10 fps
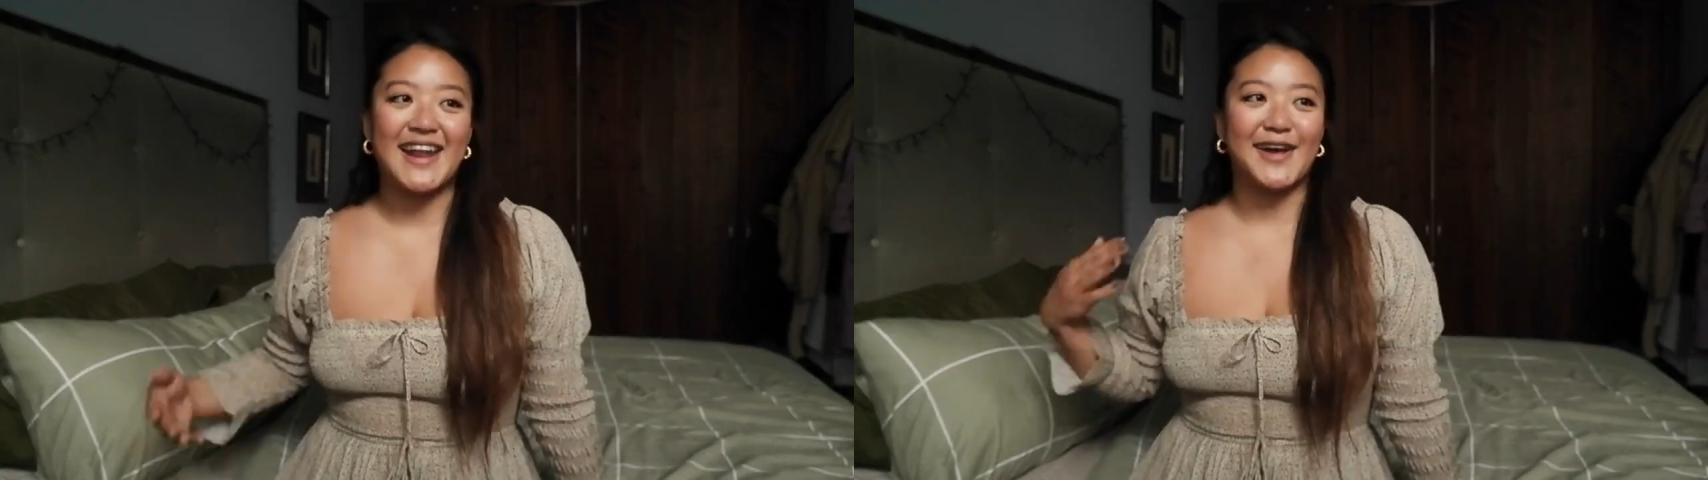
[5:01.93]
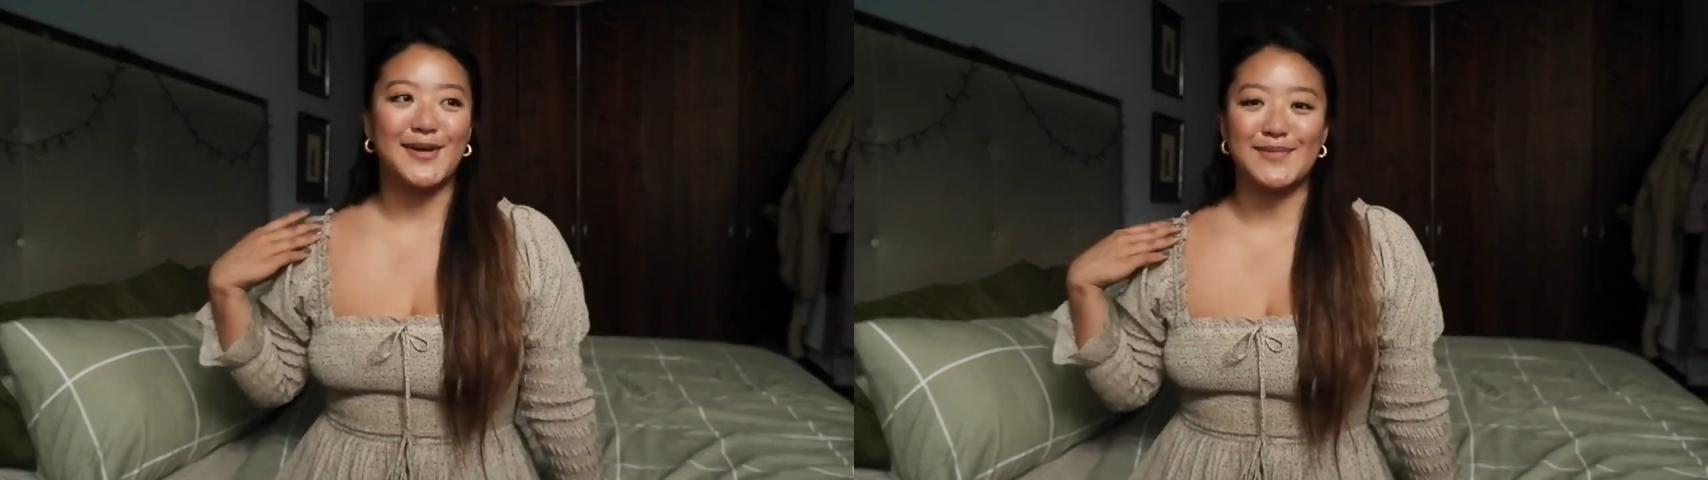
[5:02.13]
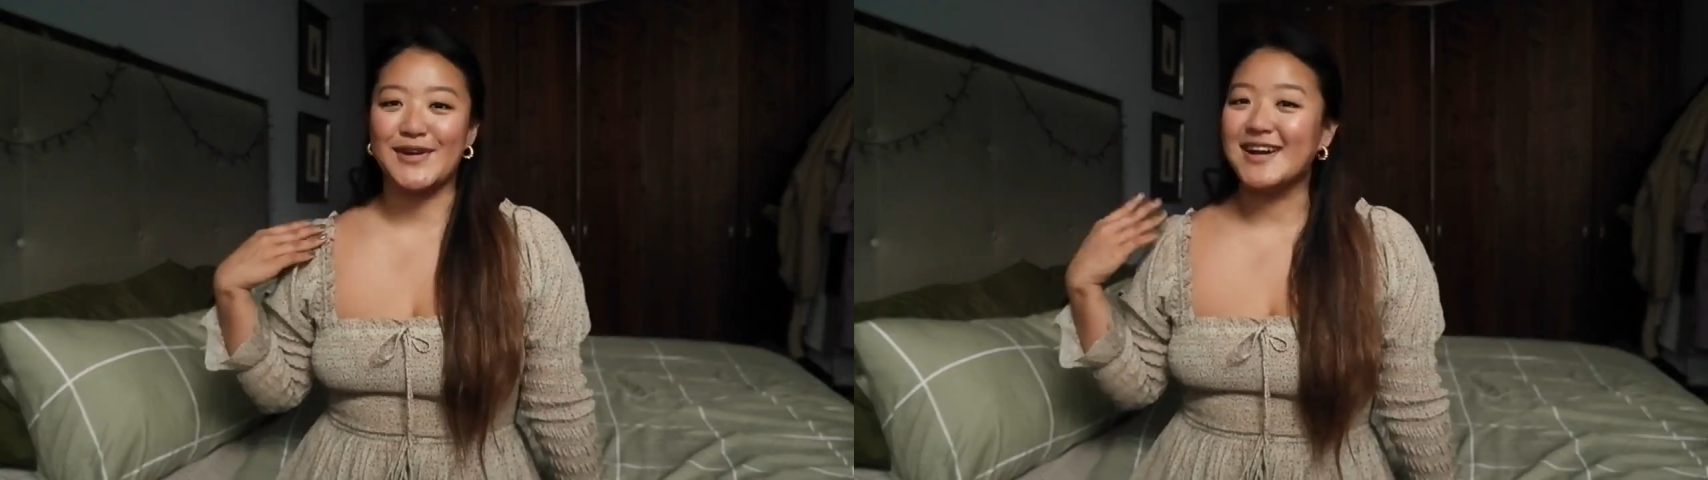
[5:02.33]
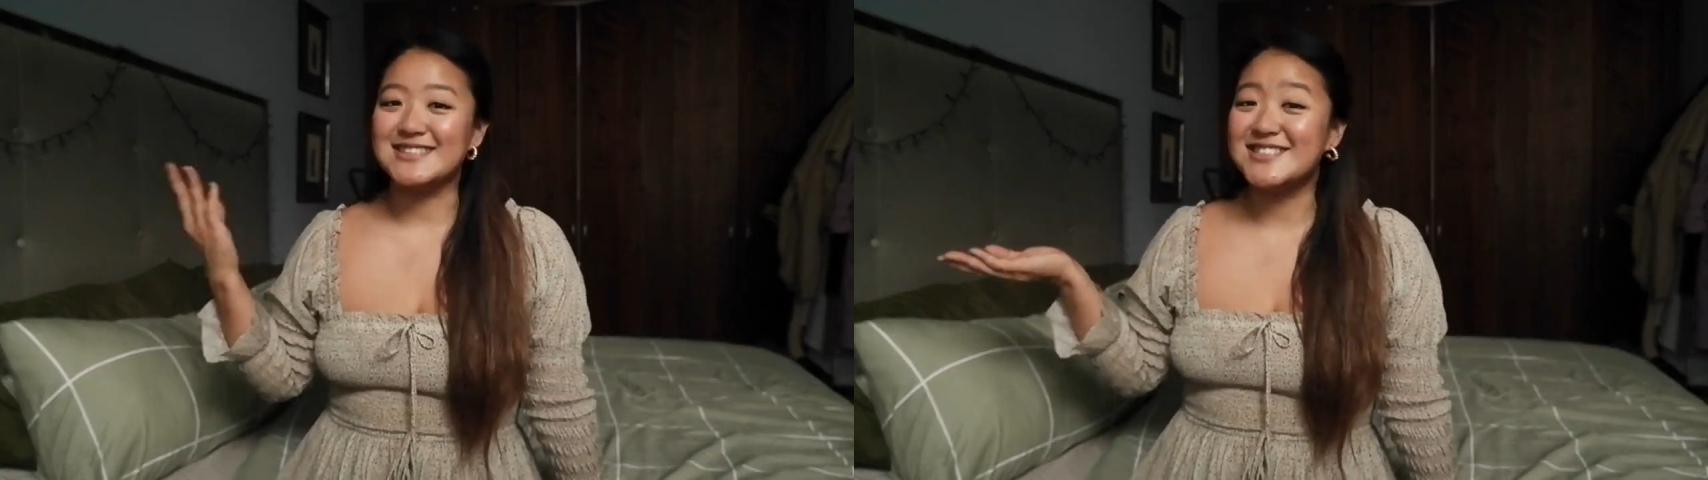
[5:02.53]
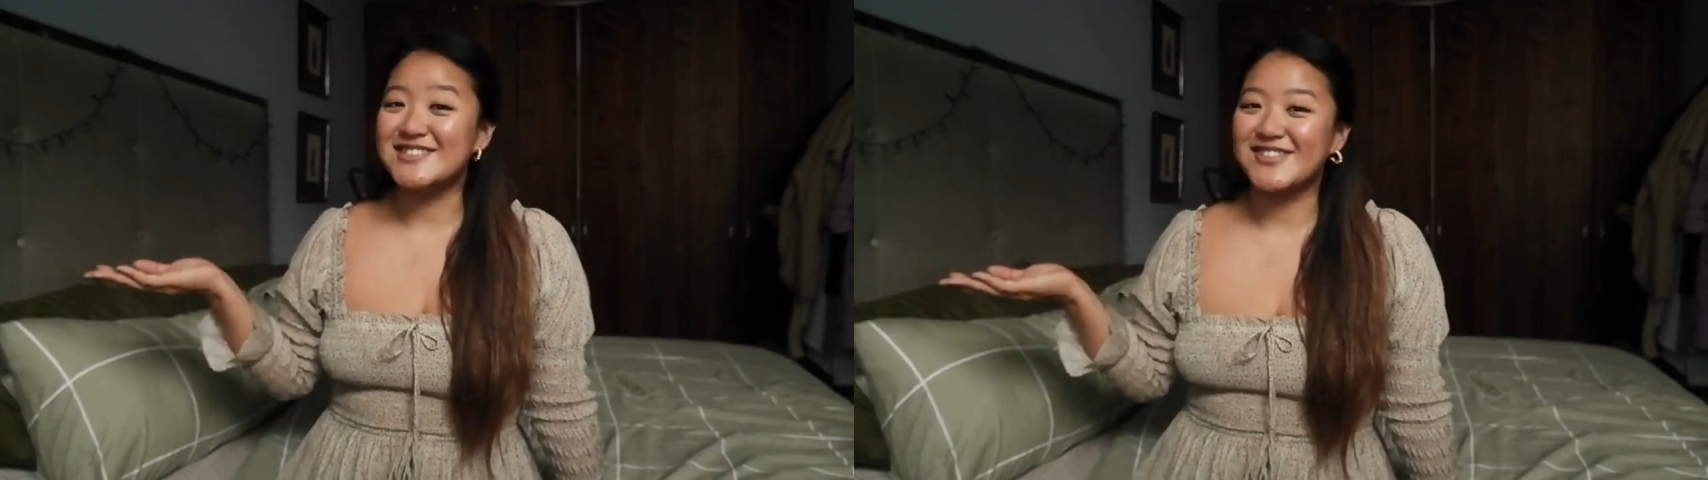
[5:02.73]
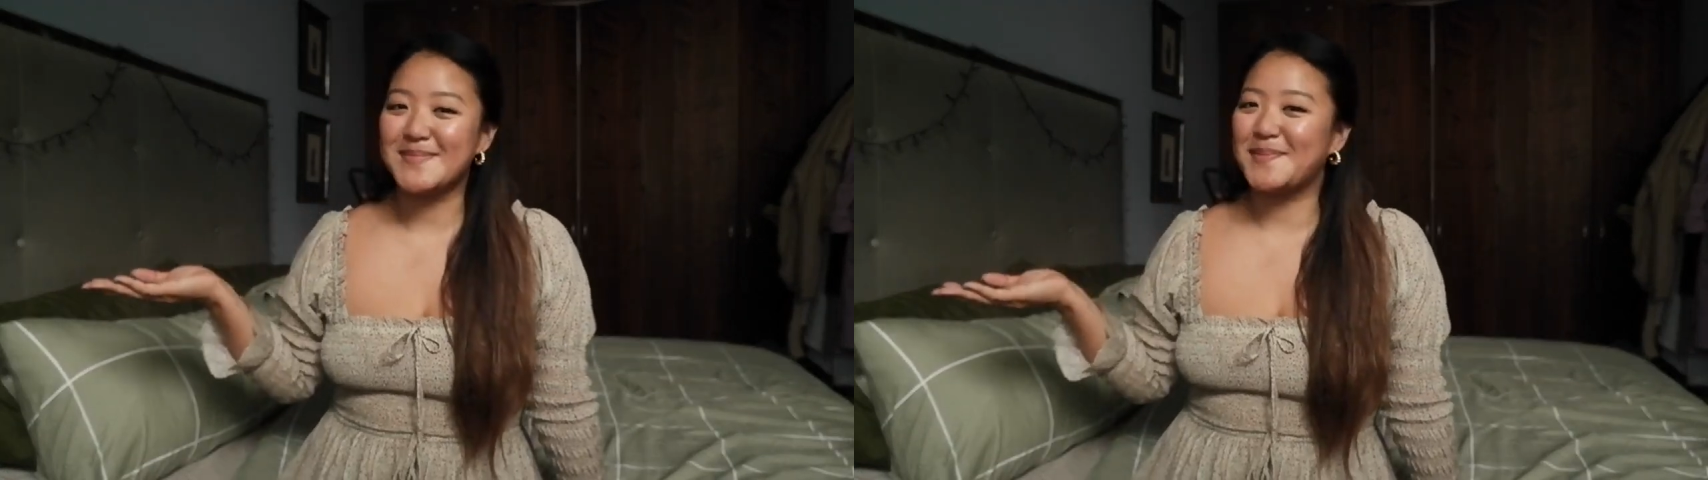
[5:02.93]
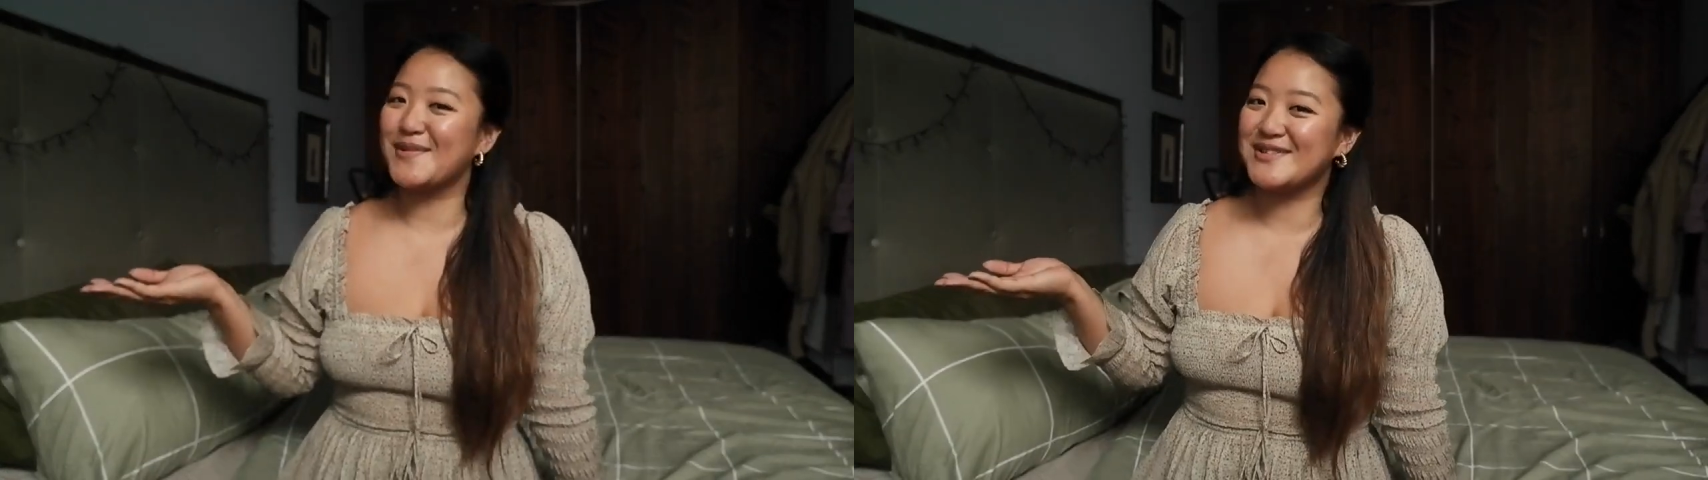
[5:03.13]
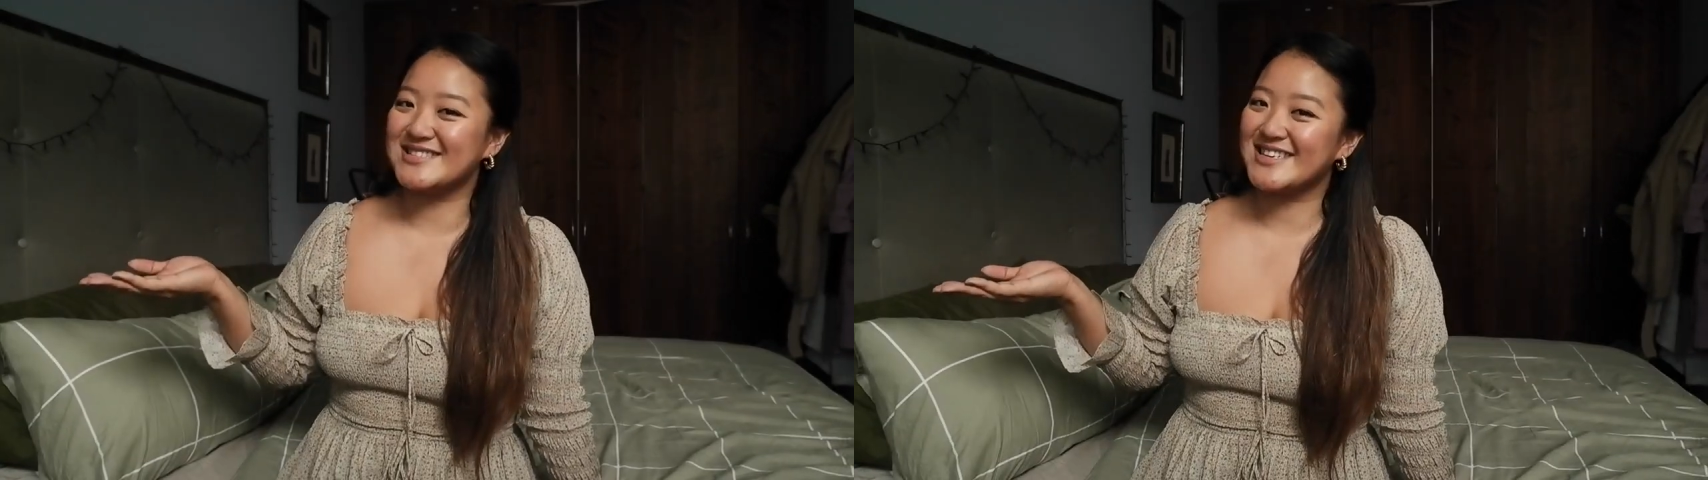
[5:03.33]
and I hope you guys enjoy
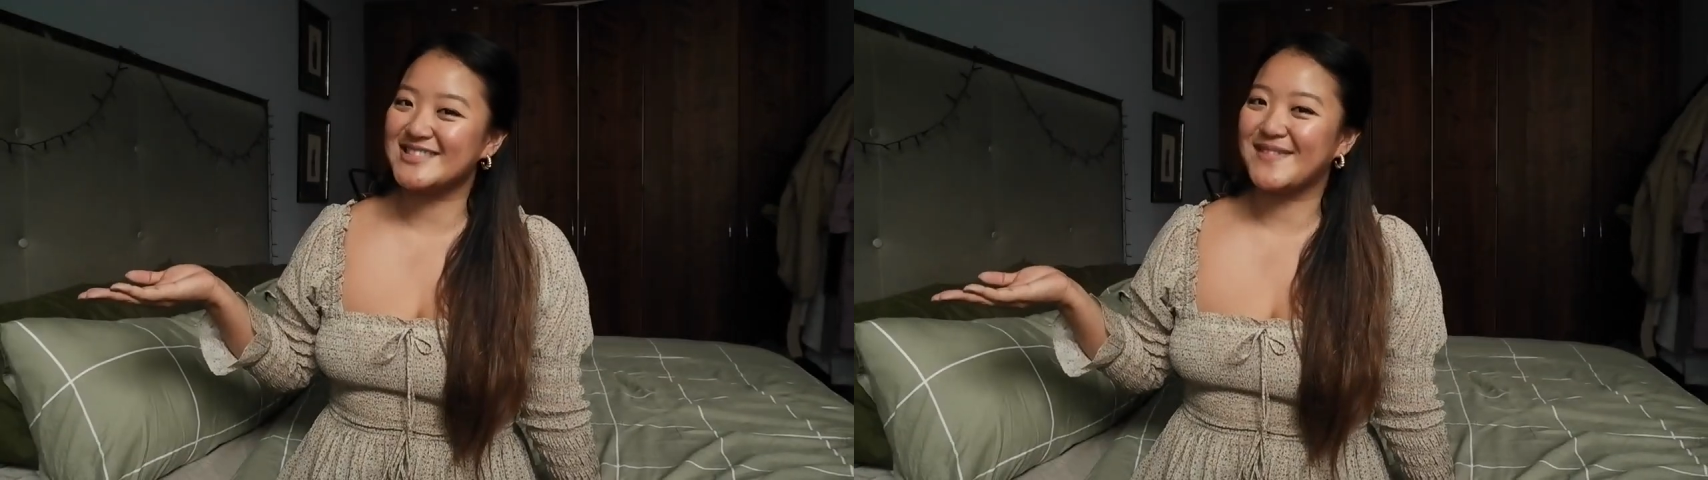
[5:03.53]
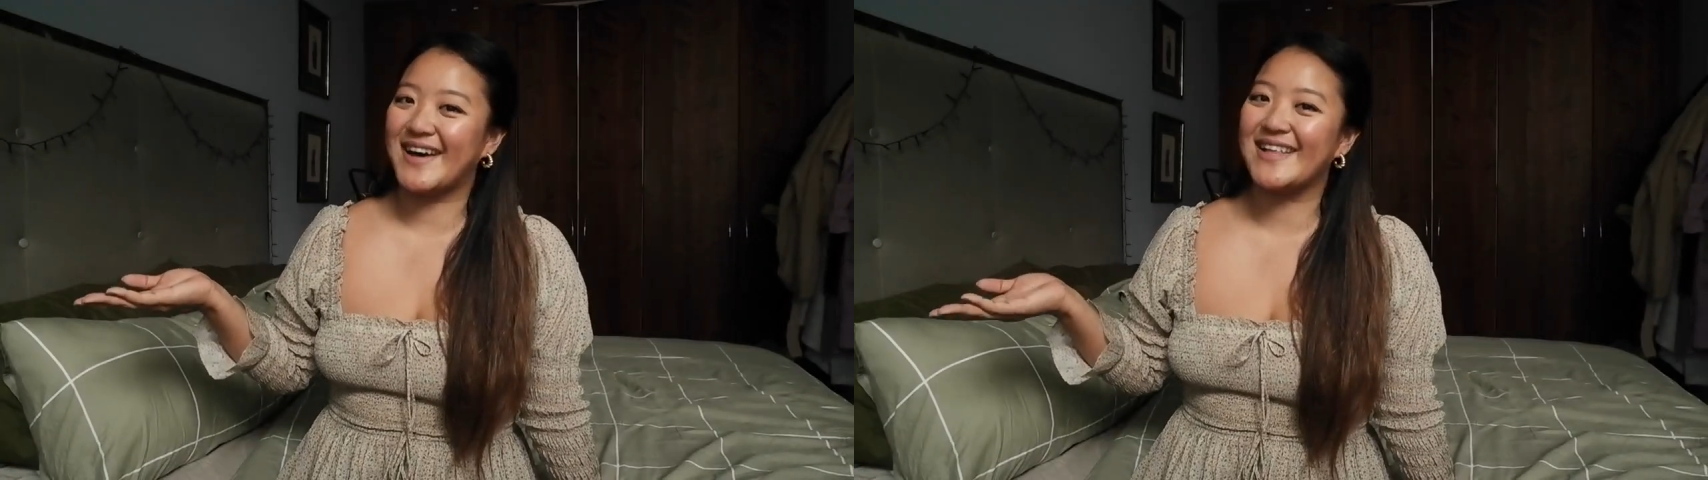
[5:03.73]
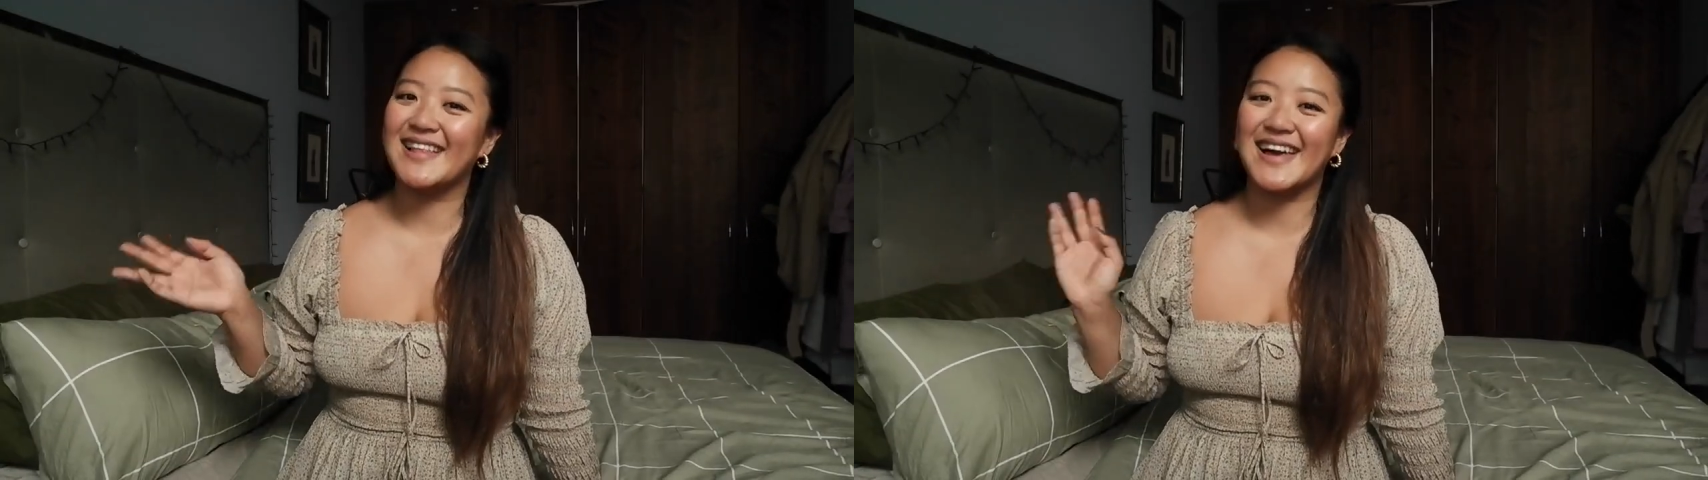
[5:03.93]
perusing as well.